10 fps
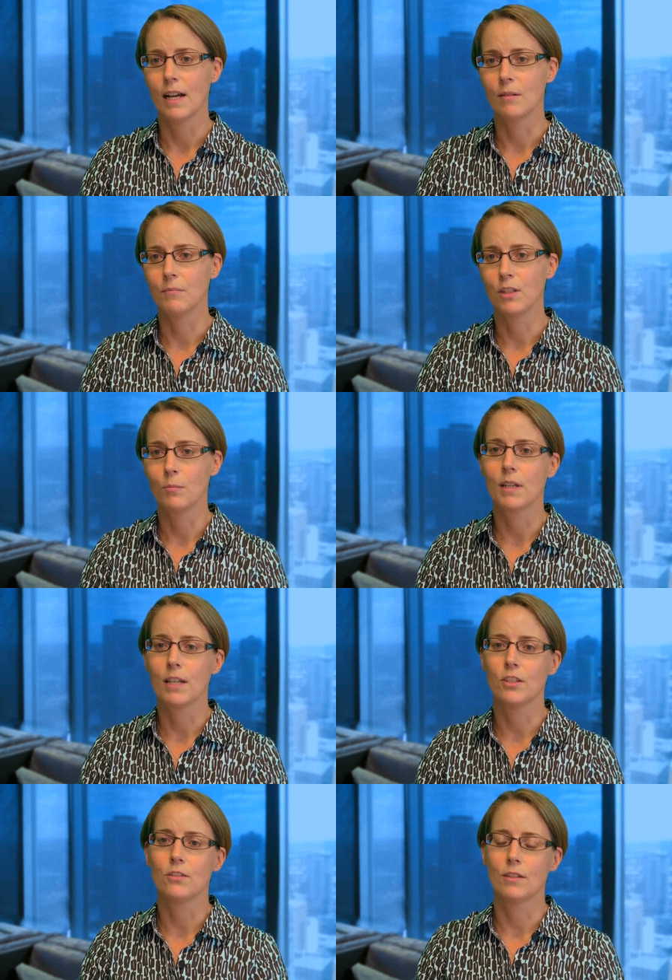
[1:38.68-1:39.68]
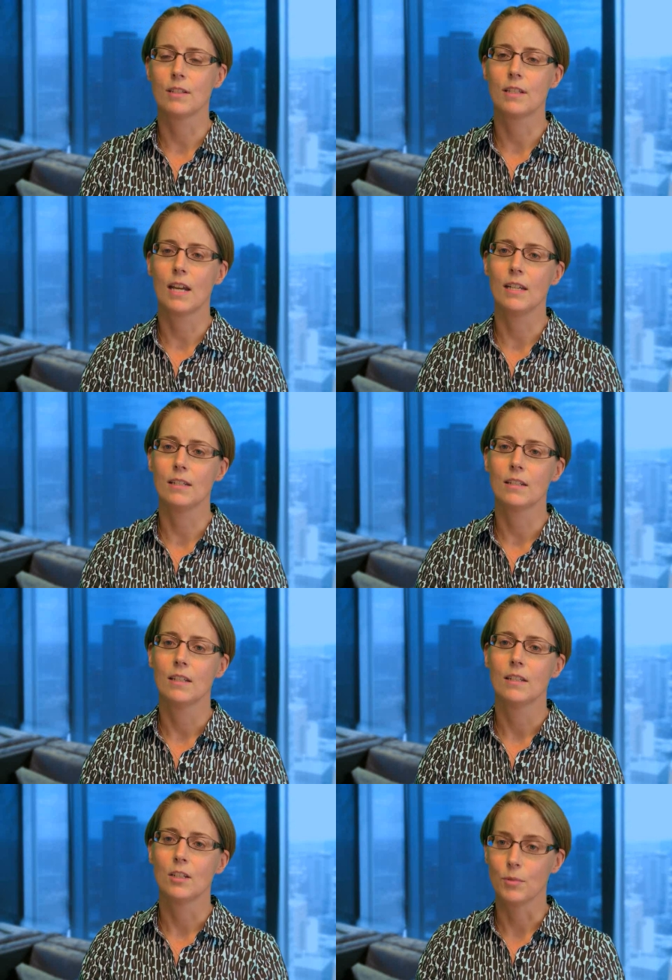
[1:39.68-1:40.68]
um, the obligations on a state
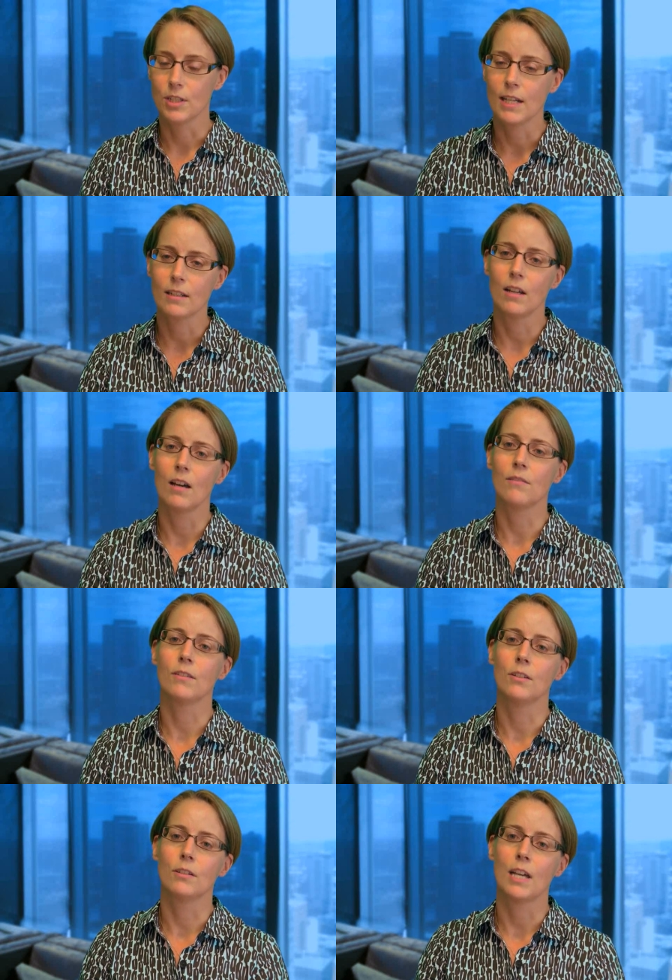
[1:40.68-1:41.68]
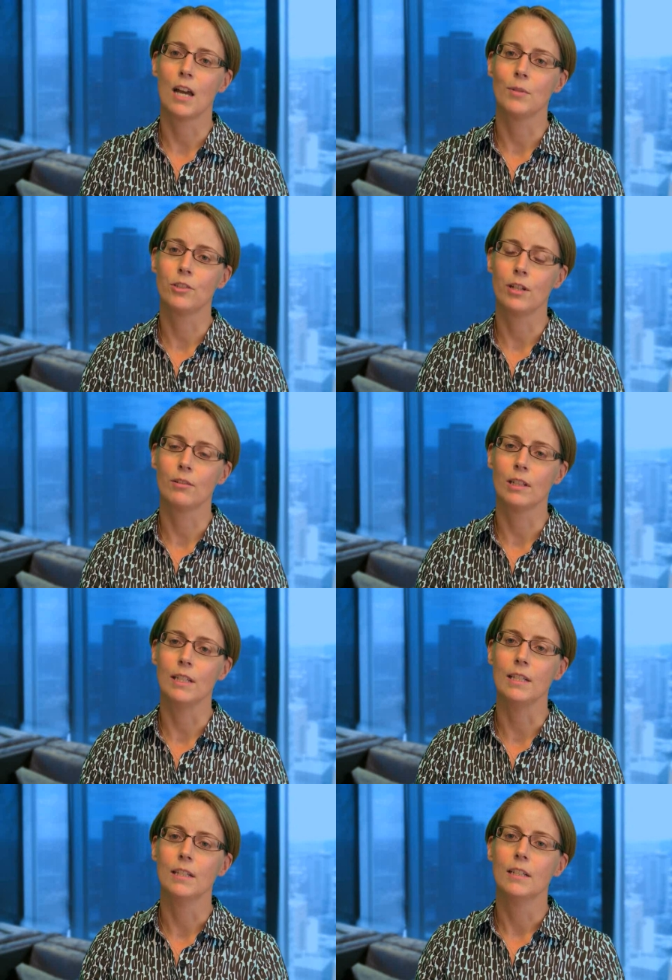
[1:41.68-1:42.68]
to protect life and not to
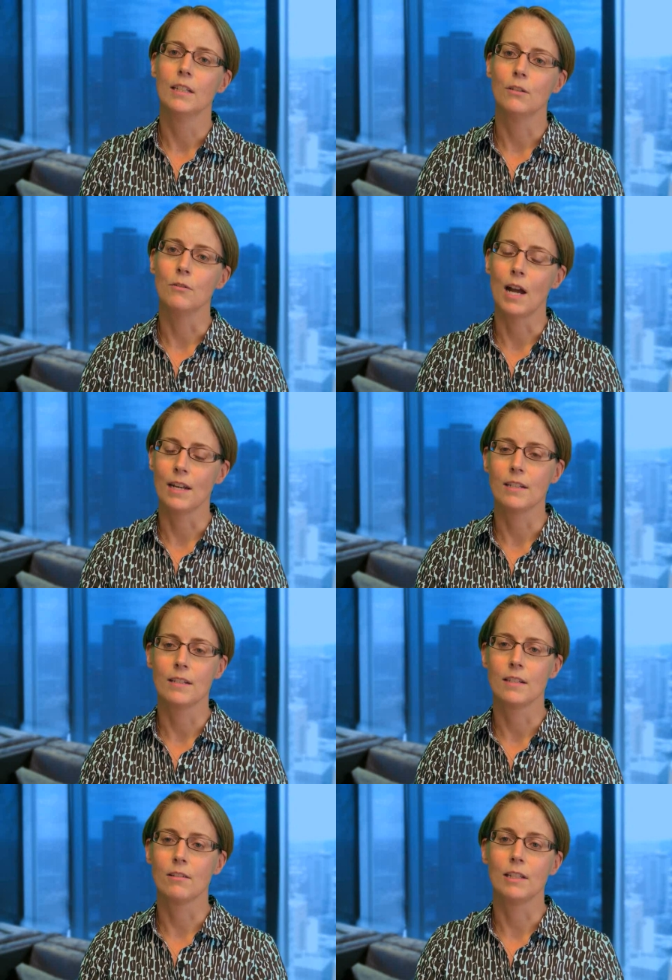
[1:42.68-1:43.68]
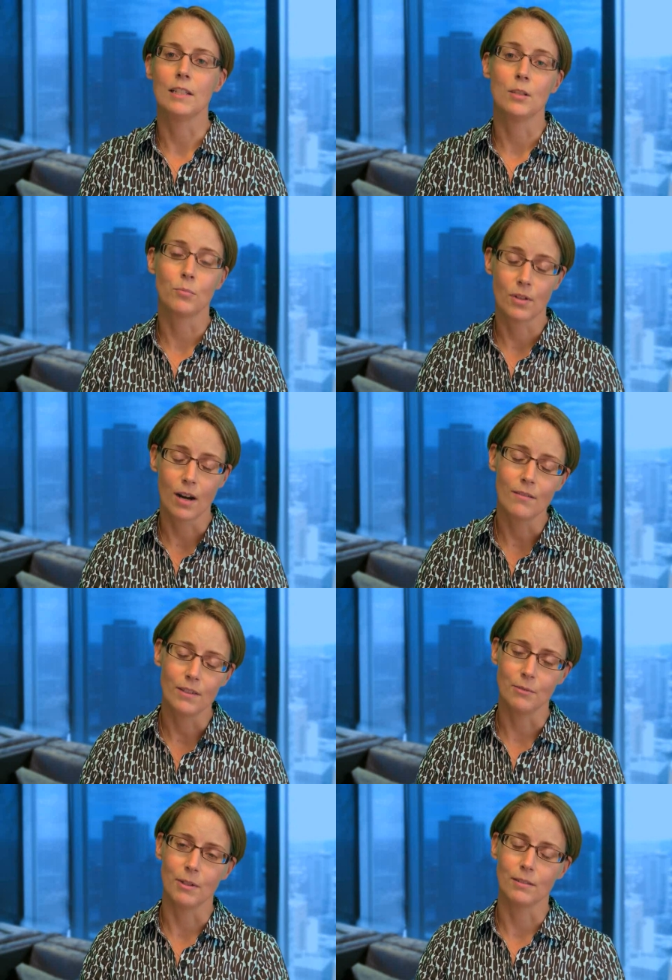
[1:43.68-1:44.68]
arbitrarily or unnecessarily deprive
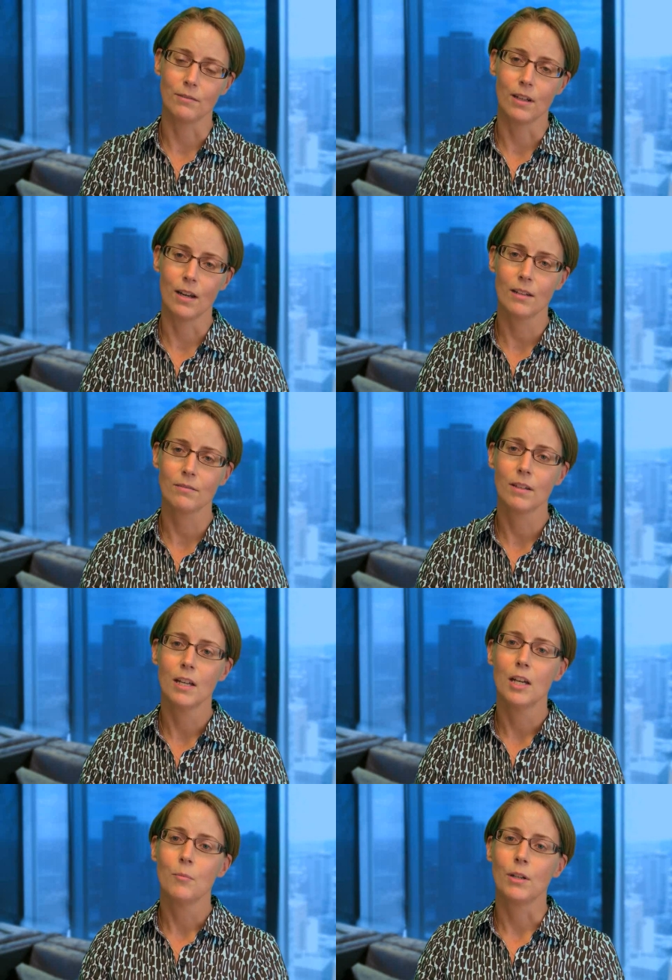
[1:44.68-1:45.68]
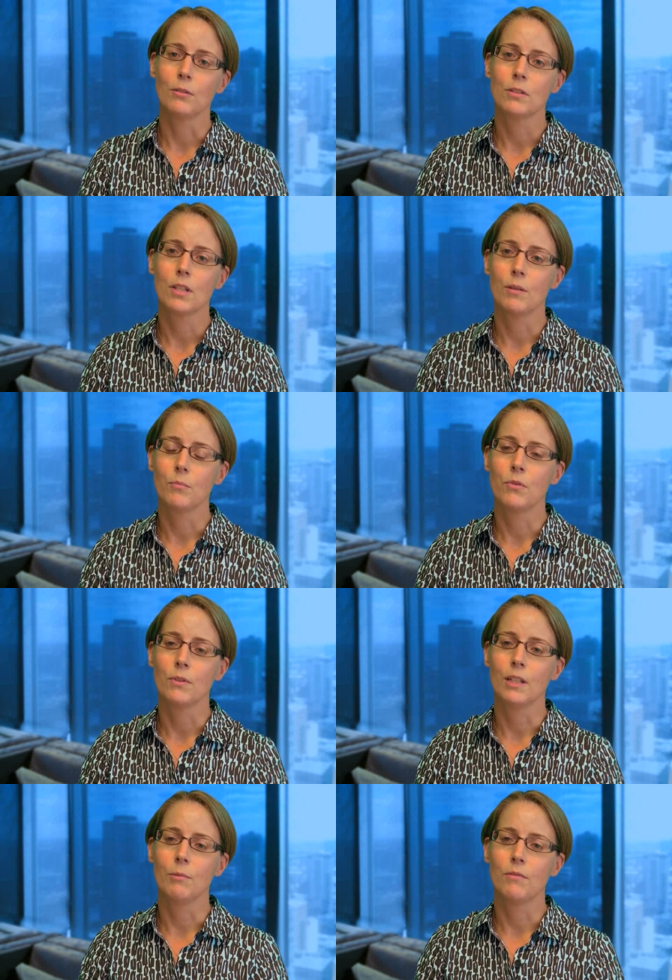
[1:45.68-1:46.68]
anyone of life, but also
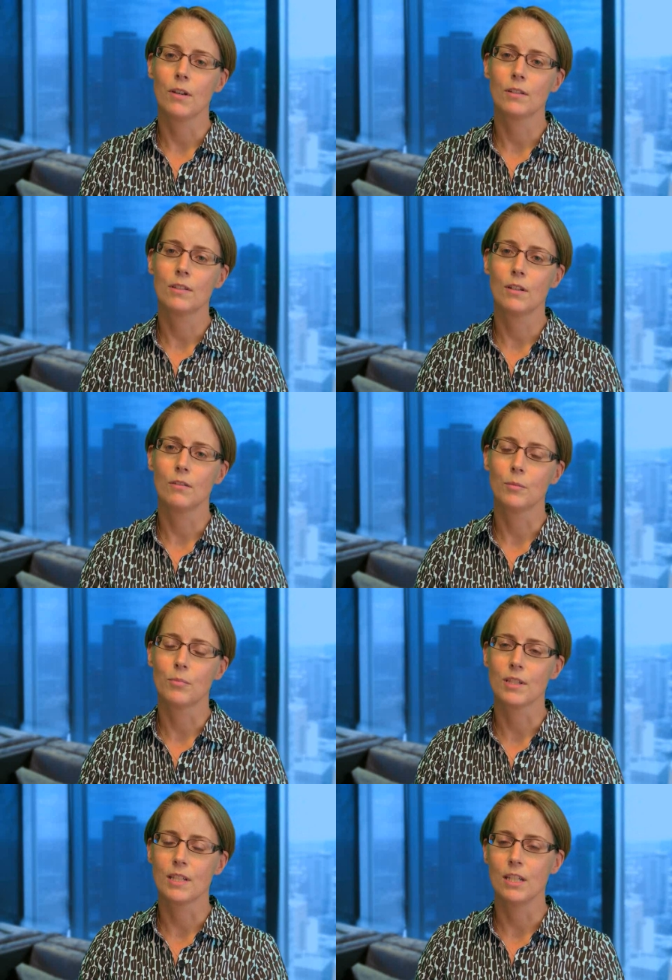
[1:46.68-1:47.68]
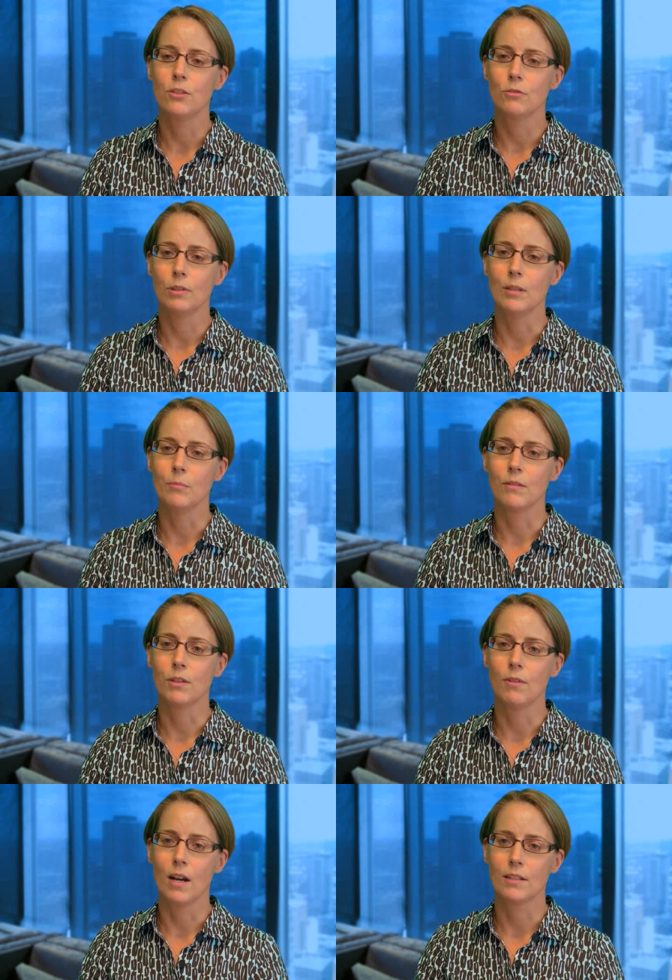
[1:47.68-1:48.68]
importantly, we focused on the procedural limb of
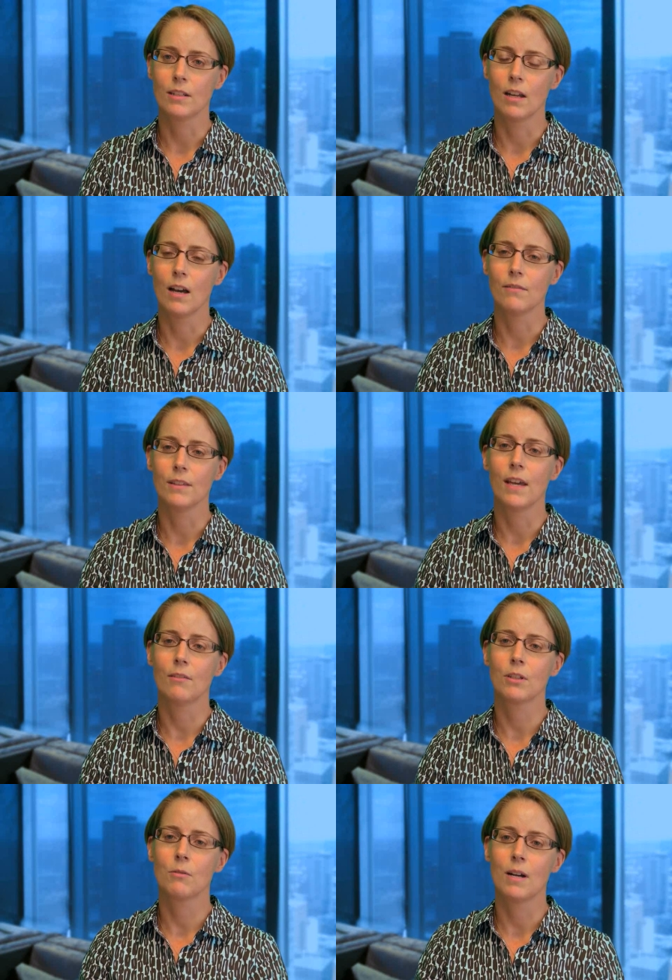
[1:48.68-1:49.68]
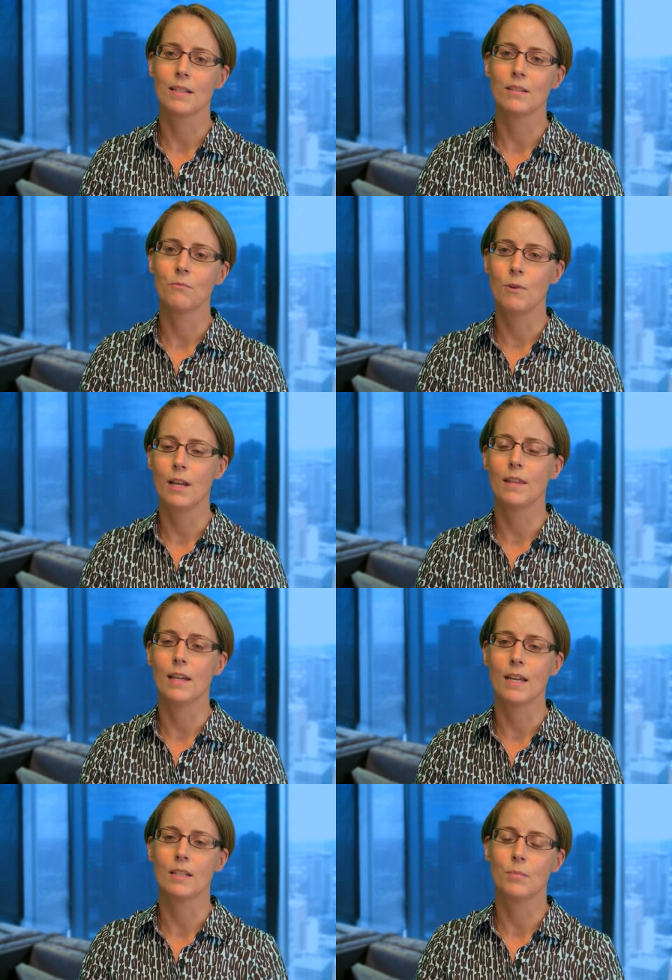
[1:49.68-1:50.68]
the right to life, and that requires that where
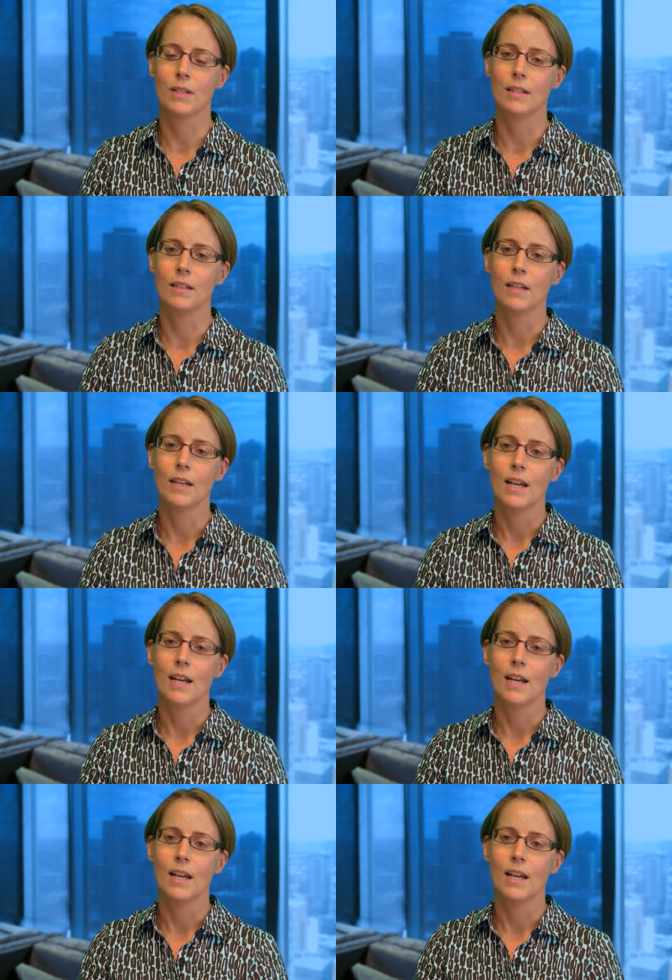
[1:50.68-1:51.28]
there has been